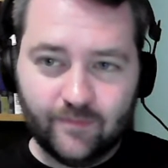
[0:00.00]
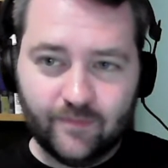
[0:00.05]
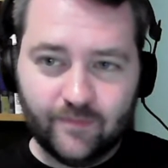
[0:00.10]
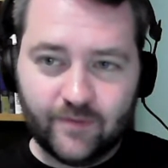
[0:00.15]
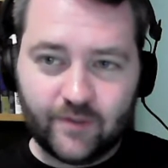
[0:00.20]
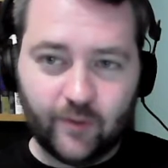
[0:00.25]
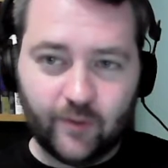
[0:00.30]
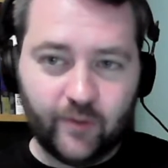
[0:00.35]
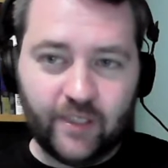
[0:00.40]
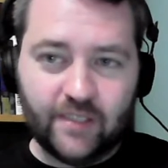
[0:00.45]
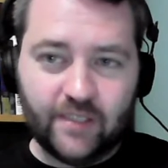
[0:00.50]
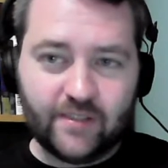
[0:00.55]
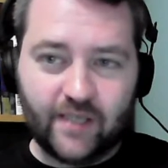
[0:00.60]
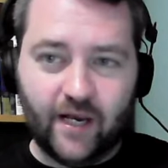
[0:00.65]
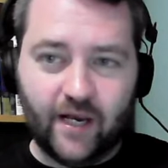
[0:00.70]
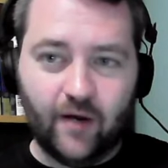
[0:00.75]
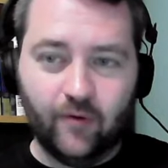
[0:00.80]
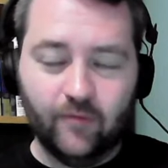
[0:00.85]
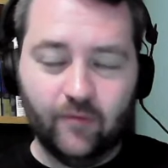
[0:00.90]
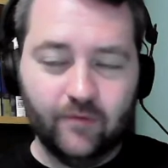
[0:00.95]
So he's
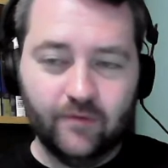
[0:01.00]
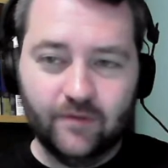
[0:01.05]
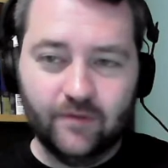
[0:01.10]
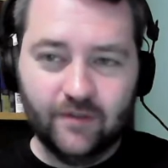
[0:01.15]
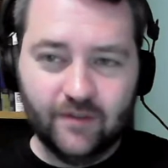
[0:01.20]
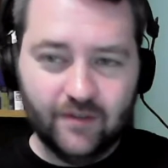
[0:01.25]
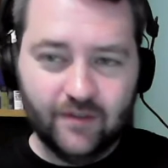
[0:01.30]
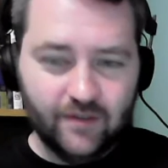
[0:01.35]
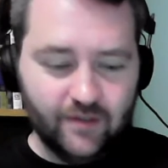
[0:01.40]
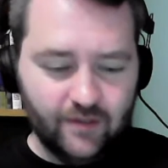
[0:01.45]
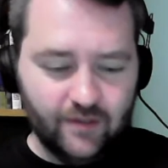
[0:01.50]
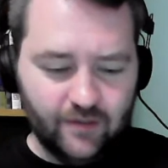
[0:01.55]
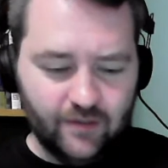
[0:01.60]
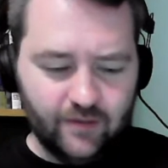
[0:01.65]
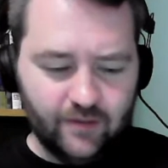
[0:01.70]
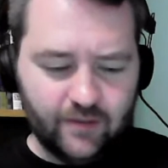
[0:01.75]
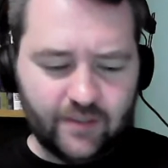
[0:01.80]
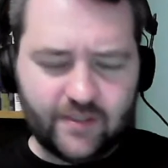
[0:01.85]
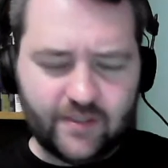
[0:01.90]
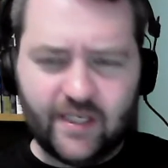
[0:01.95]
out.
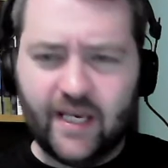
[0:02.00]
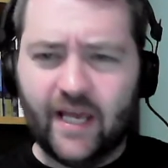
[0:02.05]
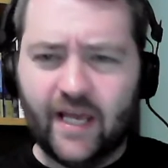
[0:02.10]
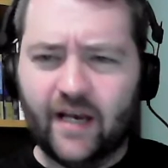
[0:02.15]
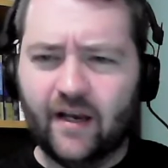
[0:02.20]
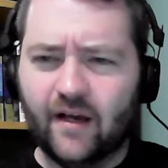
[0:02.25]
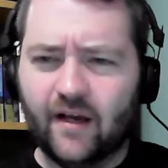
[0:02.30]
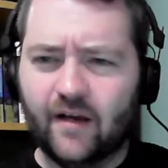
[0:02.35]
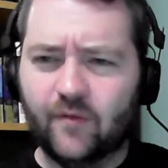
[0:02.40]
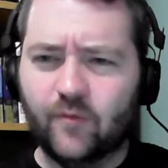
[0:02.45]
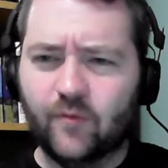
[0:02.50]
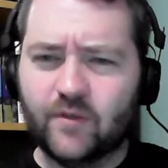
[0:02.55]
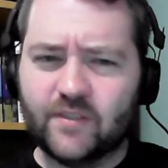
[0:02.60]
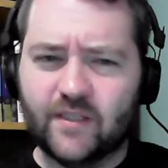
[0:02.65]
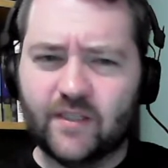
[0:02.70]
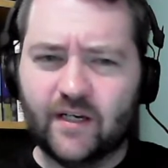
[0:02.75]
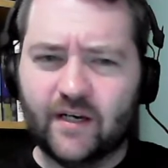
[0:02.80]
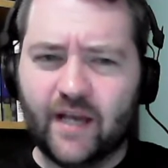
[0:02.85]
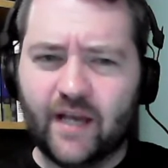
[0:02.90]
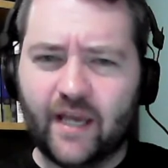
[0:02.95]
Because he had was
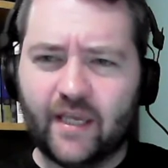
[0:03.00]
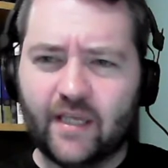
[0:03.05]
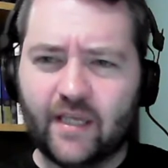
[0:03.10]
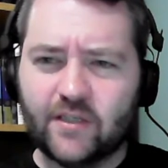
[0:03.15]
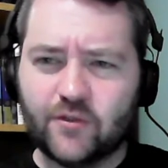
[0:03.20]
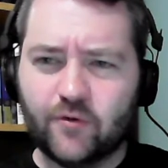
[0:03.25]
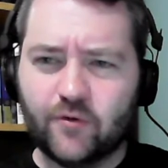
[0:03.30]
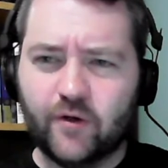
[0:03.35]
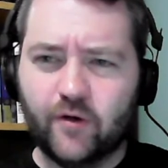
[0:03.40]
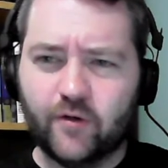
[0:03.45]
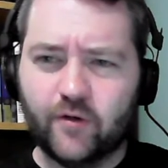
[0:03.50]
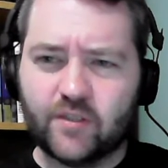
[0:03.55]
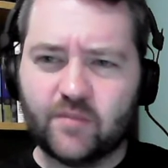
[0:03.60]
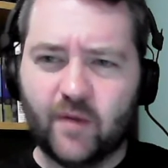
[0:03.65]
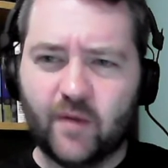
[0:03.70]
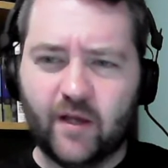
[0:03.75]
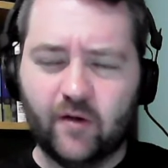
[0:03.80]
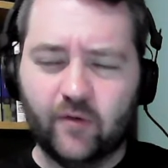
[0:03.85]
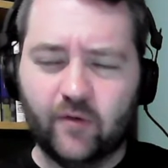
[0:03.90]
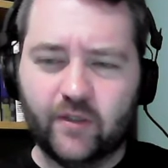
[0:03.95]
it a neck injury or a
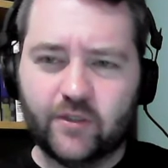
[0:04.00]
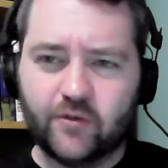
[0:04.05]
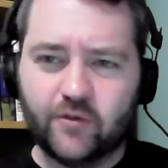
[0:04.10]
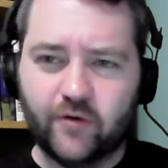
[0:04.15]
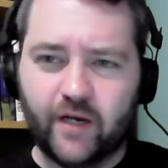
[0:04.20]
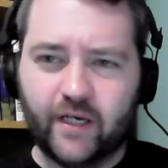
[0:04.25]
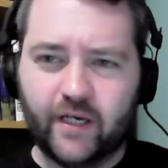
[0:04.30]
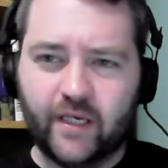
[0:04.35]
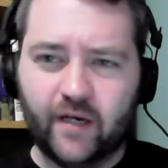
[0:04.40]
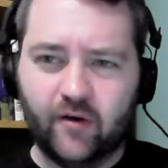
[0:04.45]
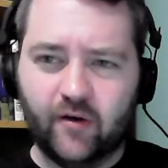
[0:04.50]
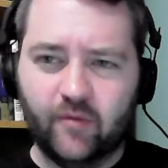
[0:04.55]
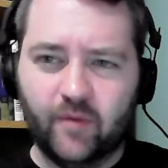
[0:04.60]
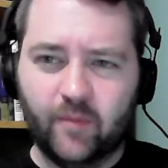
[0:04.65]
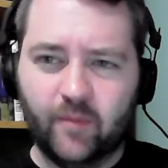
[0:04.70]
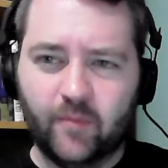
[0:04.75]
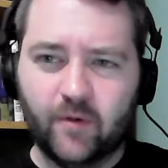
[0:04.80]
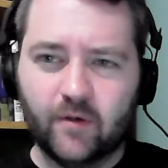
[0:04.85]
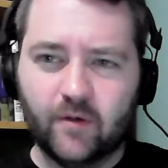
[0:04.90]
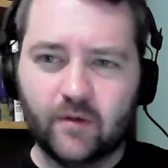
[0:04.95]
spinal injury? I can't remember.